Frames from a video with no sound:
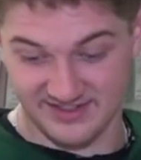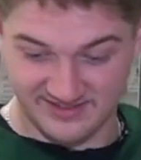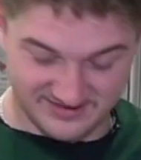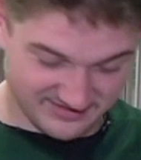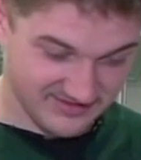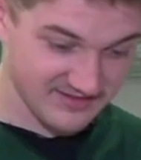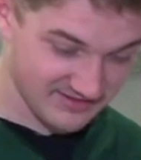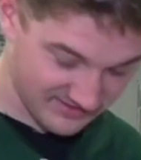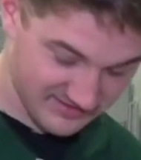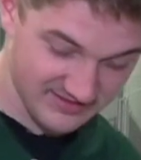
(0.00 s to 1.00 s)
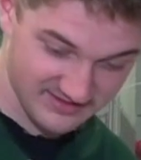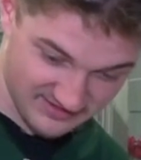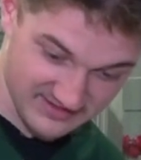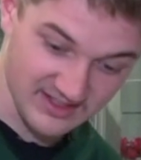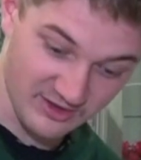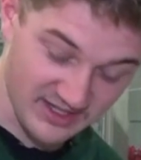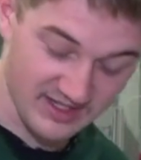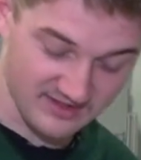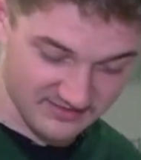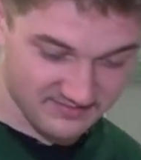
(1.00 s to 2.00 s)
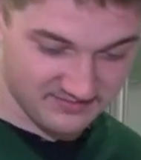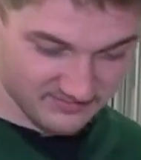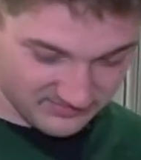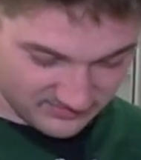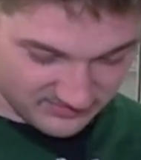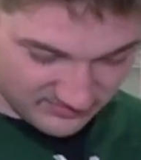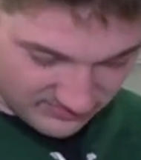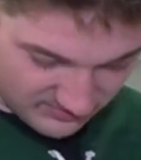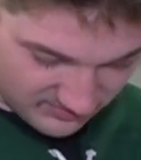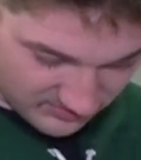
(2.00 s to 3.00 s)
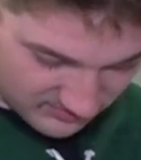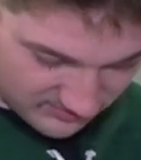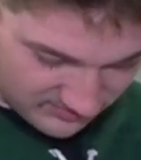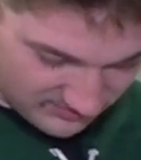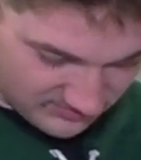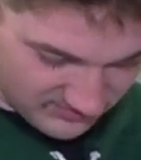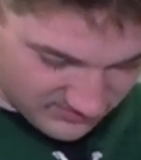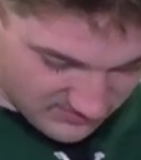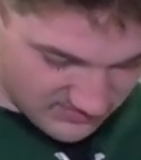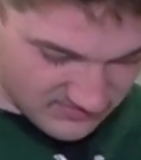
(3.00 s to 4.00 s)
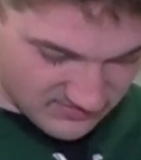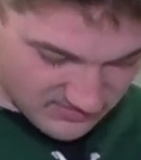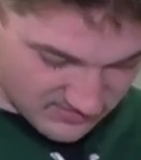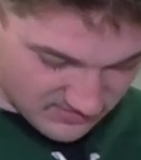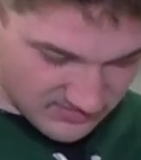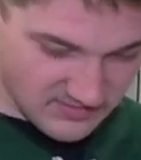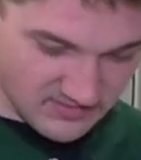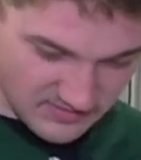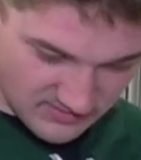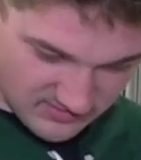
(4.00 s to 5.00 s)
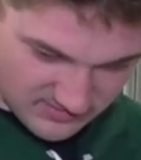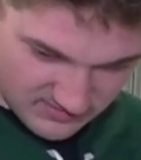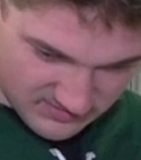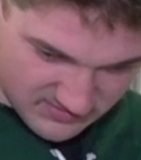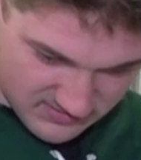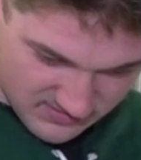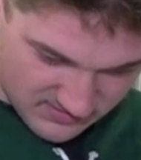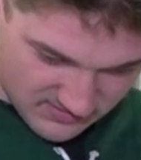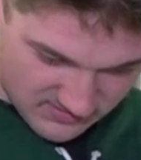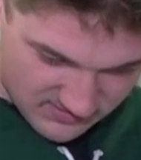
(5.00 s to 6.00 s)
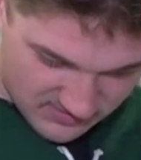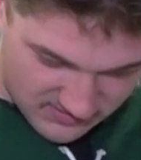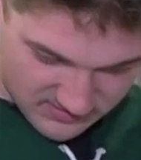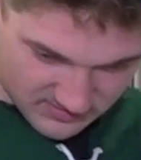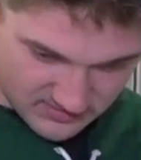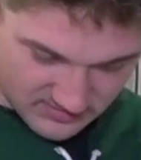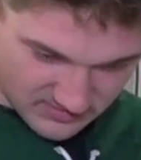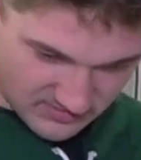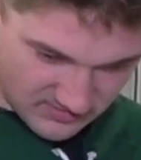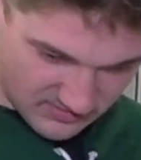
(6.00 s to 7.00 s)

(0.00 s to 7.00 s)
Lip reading: No words are spoken by the person on screen.